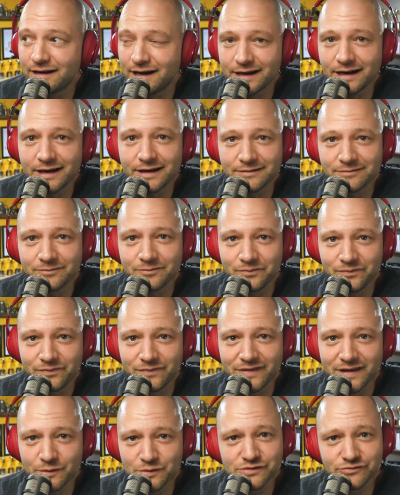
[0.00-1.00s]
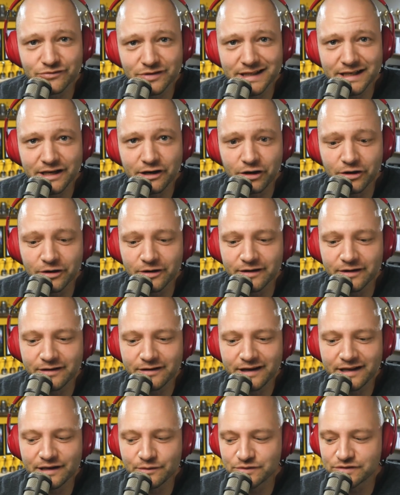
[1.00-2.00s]
I got, it was really hard
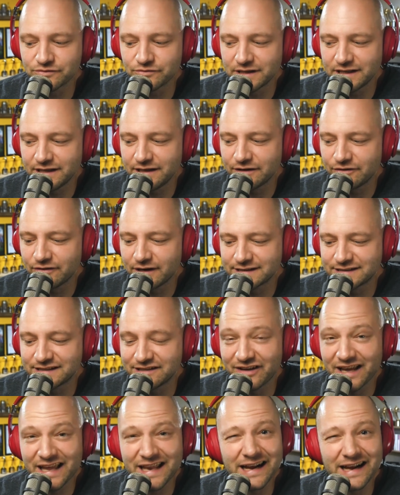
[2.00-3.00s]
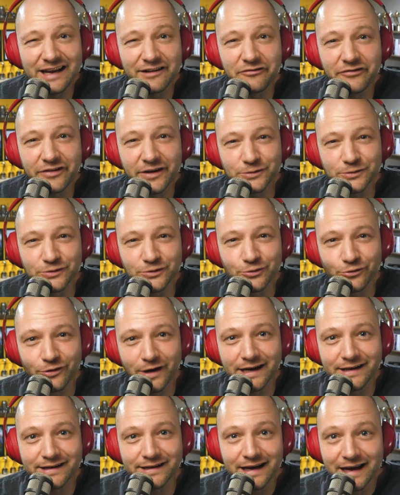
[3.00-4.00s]
and it was really aggressive and I felt
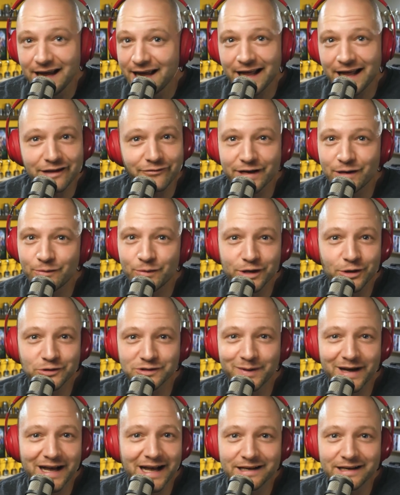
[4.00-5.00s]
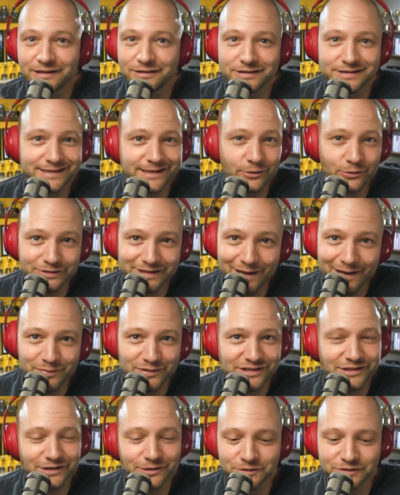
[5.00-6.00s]
great. Yep. If anyone goes back and looks at old
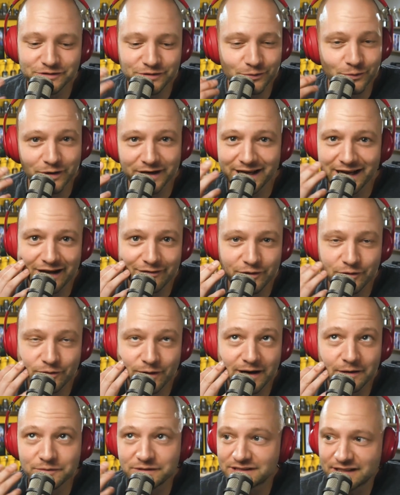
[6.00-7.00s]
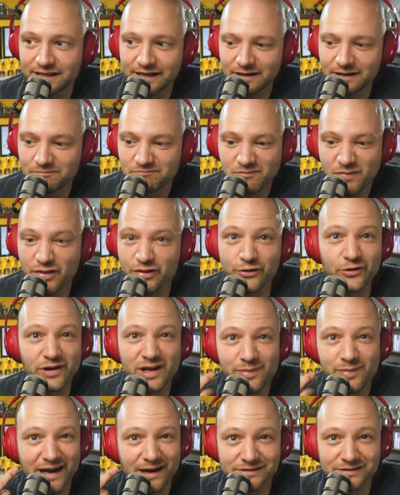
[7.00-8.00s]
episodes or what have you, I was like thirty
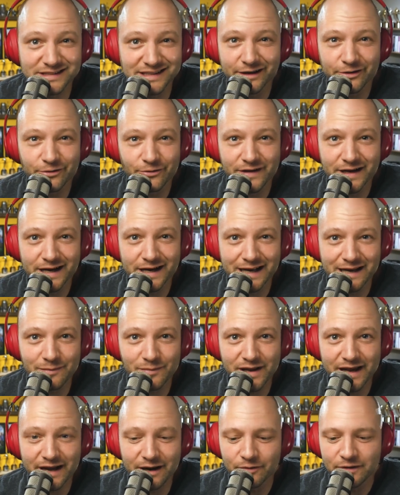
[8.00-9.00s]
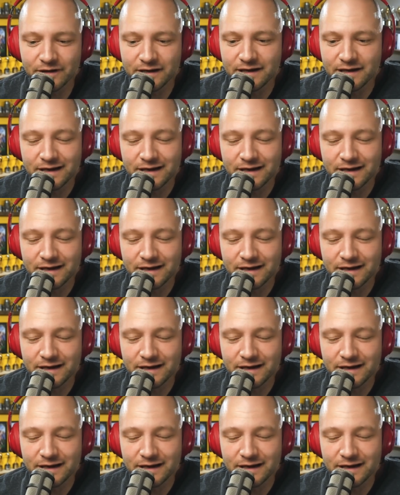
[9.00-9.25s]
pounds lighter than I am now.